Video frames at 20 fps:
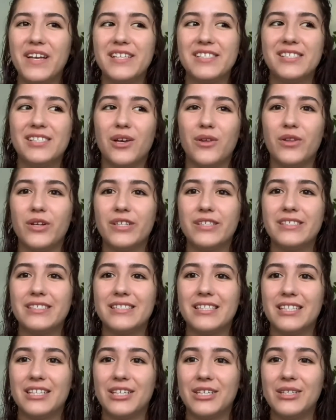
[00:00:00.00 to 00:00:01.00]
So there's
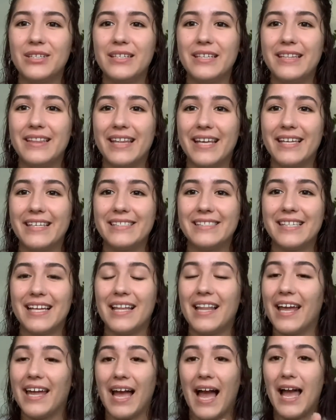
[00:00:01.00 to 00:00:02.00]
literally things that
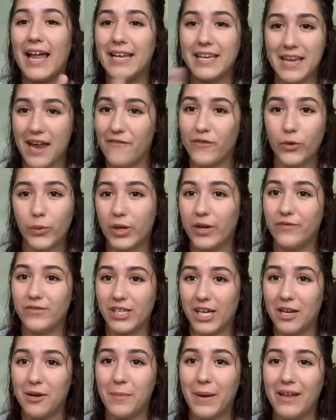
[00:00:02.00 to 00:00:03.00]
like I never would have
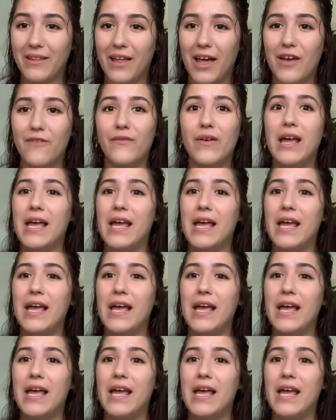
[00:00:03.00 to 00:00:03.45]
done in my life